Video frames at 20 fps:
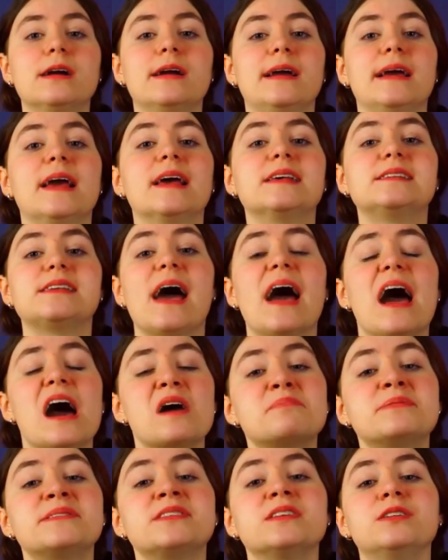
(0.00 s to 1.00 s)
is
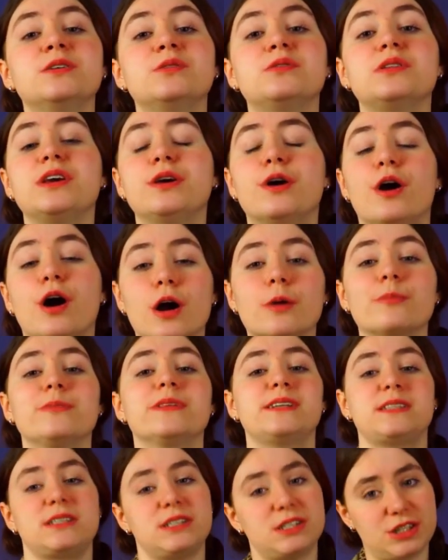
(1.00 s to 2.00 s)
absolutely
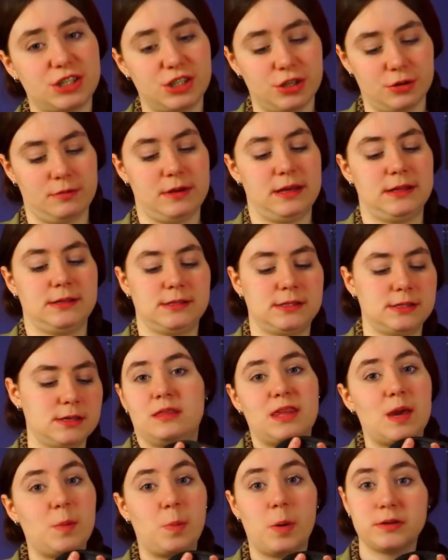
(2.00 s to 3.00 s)
harmless to humans.
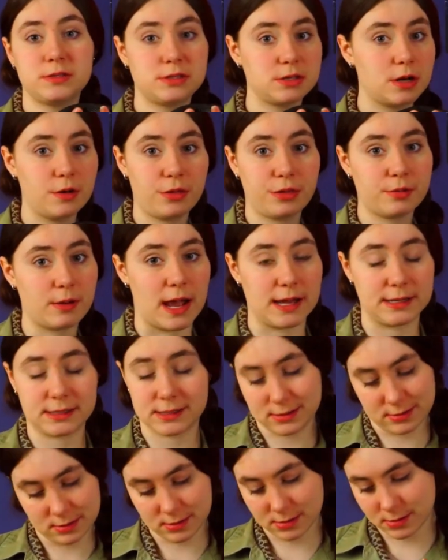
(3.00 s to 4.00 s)
They pose no threat.